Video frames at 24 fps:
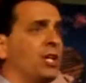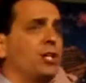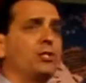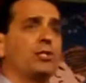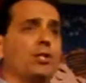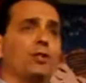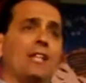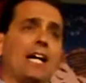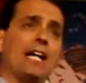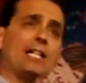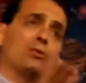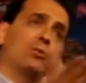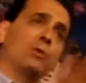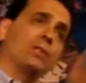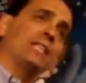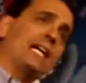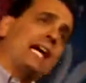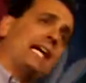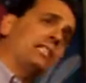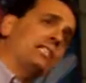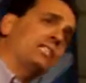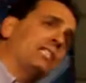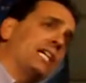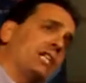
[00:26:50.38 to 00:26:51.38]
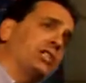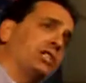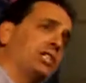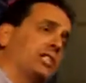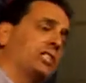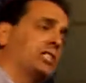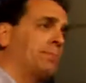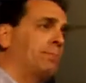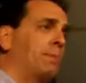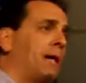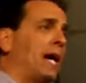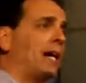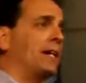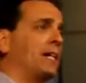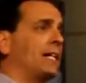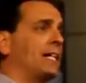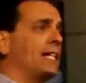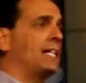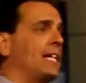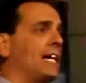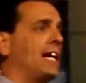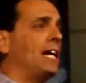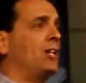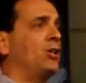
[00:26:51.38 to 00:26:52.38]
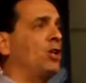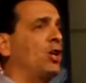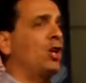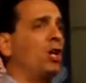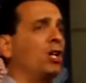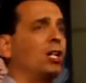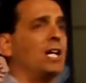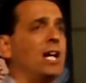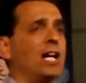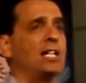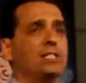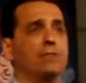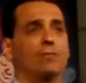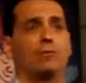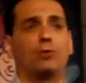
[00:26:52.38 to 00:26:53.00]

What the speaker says: So that's what that section is about, and again, all kinds of